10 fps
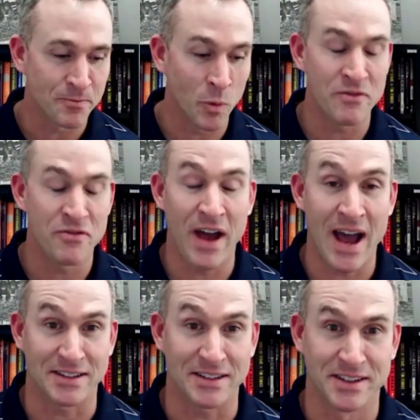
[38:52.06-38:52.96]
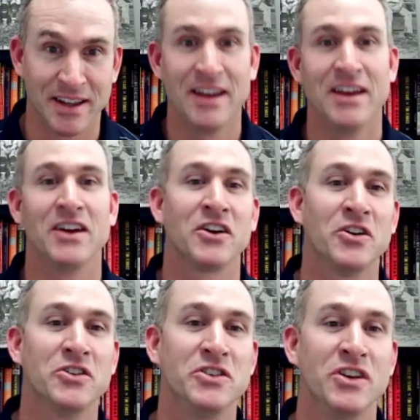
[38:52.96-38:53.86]
Went fast.
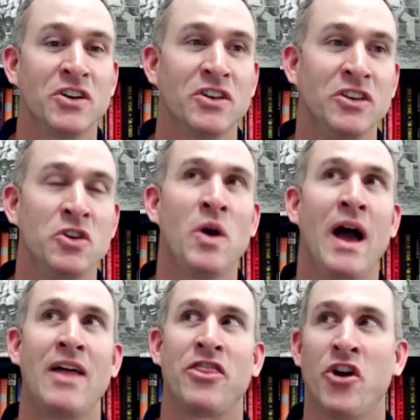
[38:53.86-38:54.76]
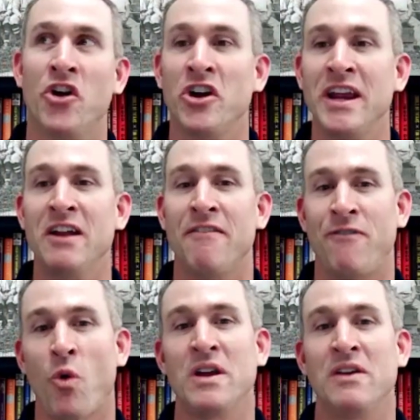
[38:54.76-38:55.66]
You got 30 to
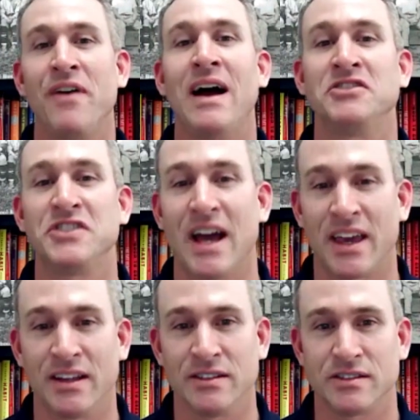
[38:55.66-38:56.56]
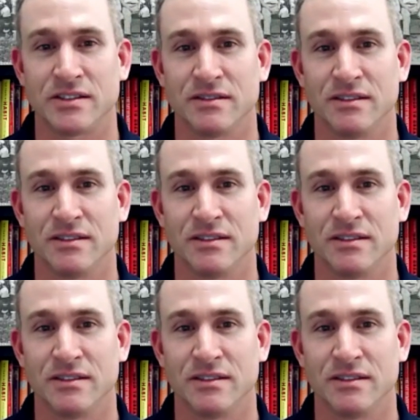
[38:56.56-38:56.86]
45 seconds